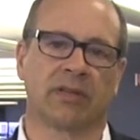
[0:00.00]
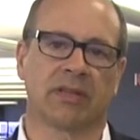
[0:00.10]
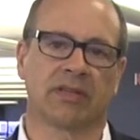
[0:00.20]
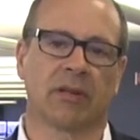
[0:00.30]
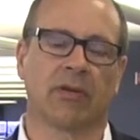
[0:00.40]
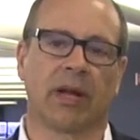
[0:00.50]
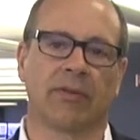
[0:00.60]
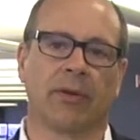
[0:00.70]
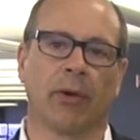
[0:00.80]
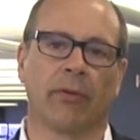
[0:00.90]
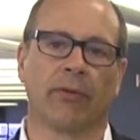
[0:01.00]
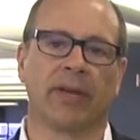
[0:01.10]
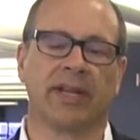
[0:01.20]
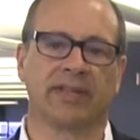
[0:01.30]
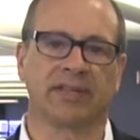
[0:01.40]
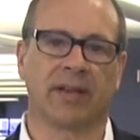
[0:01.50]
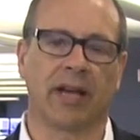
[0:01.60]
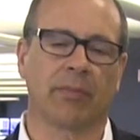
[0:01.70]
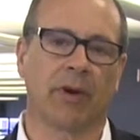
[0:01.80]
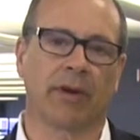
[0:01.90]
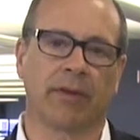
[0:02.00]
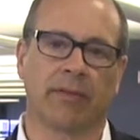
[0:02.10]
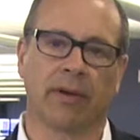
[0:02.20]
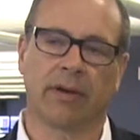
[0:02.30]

to slow down their overheated stock market.